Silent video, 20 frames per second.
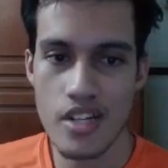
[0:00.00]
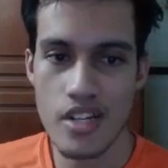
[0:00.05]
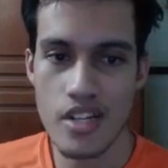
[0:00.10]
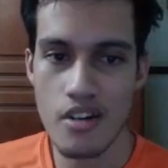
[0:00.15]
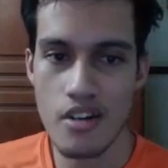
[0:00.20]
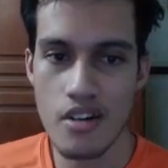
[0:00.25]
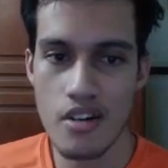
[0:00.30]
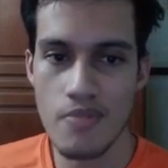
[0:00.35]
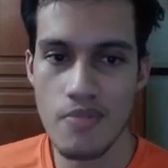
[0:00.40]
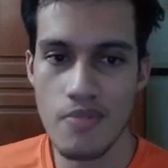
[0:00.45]

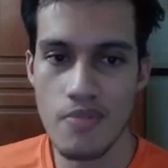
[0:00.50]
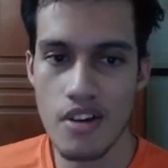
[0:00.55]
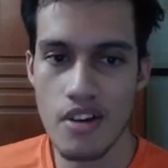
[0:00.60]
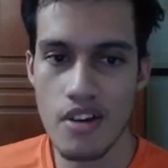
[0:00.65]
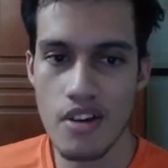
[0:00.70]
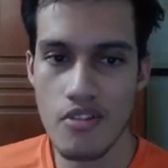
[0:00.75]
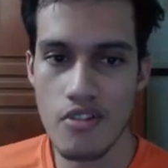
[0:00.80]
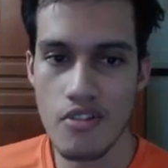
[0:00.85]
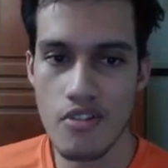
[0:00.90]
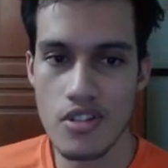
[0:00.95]
but of
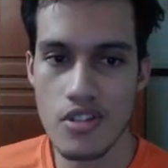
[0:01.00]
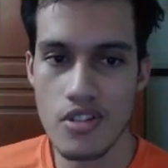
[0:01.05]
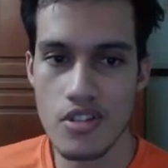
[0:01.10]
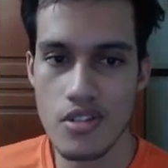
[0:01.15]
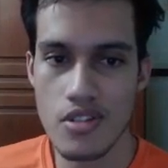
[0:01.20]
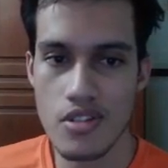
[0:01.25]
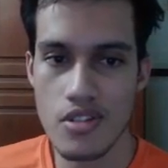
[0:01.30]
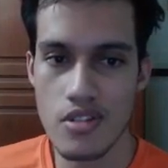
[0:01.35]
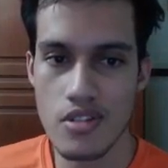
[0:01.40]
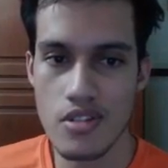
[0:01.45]
course
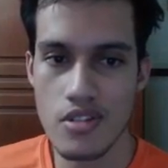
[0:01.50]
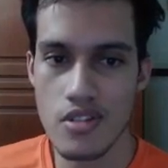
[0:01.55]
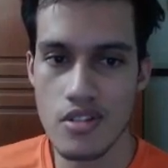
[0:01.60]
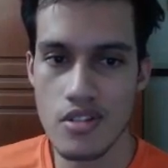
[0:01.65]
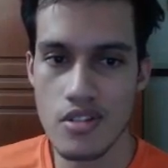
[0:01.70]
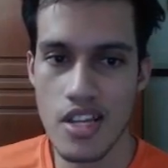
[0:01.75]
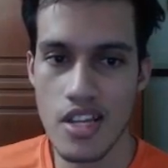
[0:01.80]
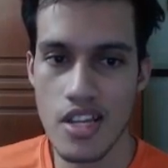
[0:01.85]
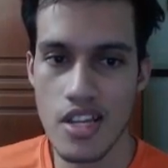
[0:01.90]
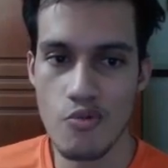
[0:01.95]

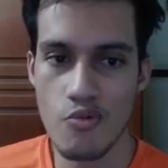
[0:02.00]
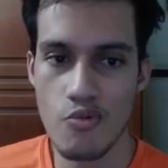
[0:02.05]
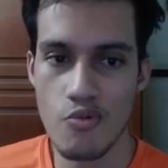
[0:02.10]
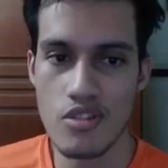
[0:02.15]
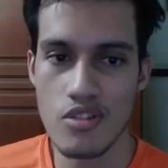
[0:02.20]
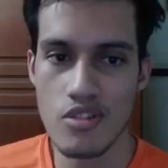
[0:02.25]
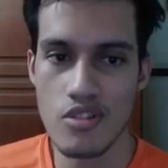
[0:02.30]
they will throw